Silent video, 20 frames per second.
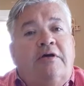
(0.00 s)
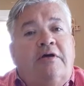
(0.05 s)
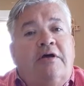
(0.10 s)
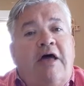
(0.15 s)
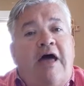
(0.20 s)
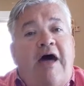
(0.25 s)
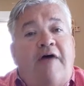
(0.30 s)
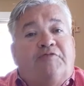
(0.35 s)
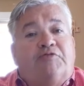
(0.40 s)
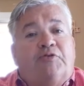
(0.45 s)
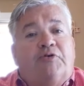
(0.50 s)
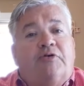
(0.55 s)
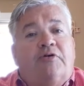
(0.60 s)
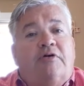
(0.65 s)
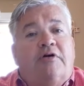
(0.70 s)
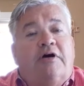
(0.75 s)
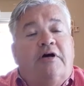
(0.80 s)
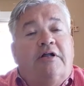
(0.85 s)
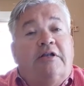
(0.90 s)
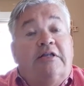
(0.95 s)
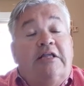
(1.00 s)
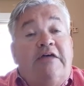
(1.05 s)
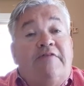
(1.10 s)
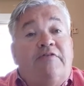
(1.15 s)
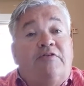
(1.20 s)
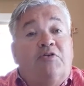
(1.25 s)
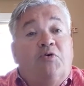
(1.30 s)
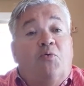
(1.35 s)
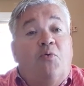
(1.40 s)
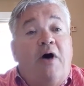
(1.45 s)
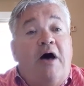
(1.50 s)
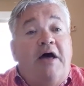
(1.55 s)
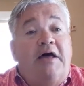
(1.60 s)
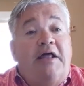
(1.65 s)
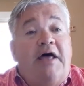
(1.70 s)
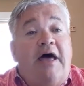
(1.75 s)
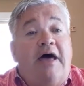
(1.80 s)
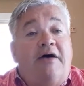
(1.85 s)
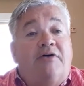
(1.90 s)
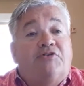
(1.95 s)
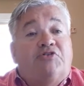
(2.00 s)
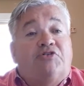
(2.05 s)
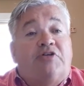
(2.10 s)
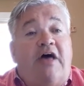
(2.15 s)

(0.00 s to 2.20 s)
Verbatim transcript: After uh, leaving the White House,